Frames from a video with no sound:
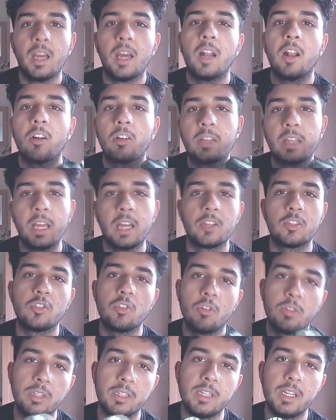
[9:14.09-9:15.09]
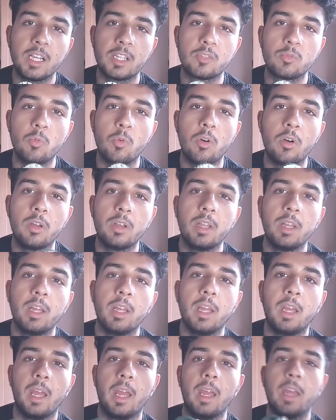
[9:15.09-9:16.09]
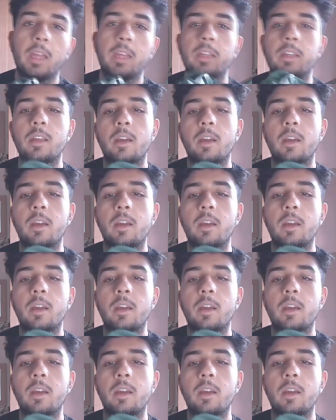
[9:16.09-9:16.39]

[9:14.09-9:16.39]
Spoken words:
I'll catch y'all on the next one, and